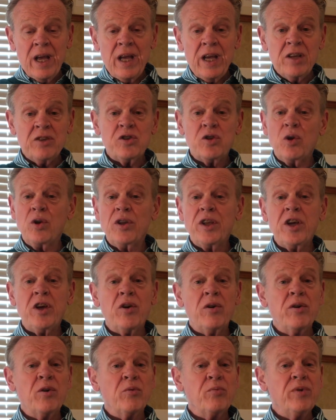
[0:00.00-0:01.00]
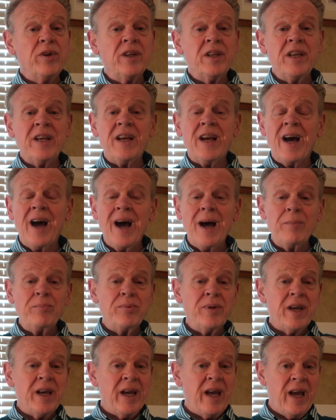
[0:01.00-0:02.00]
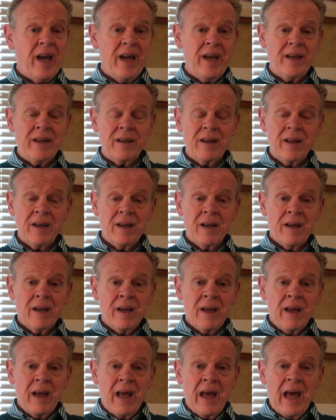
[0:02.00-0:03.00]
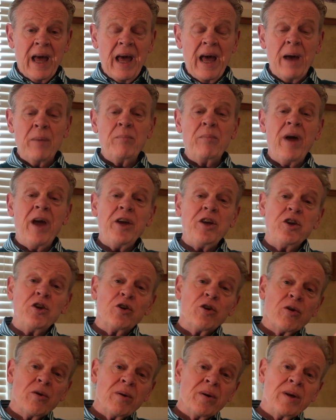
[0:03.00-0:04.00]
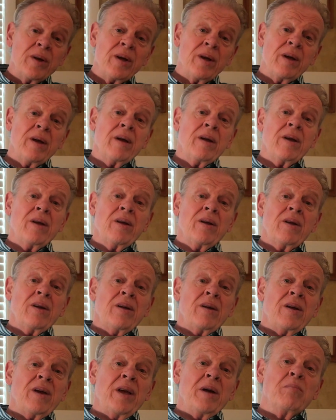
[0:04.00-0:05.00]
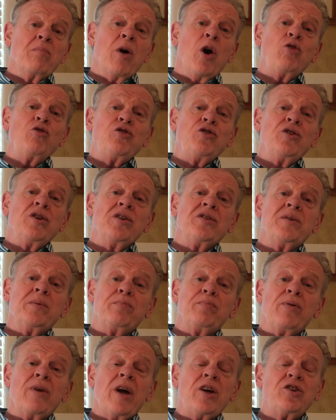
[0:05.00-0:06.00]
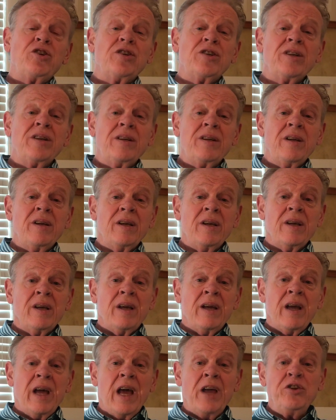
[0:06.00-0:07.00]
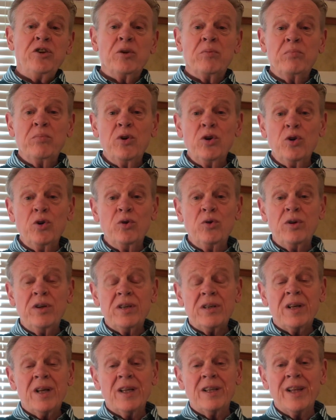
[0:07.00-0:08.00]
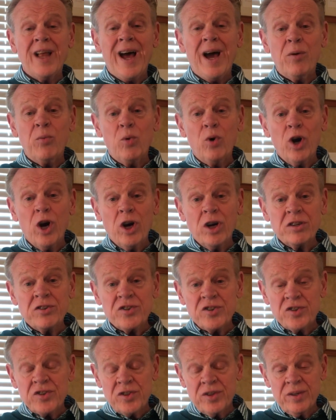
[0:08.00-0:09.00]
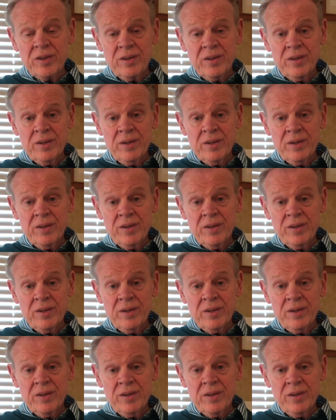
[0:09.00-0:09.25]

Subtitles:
it's only going to really complicate and make your emotional depression and your mood a lot worse.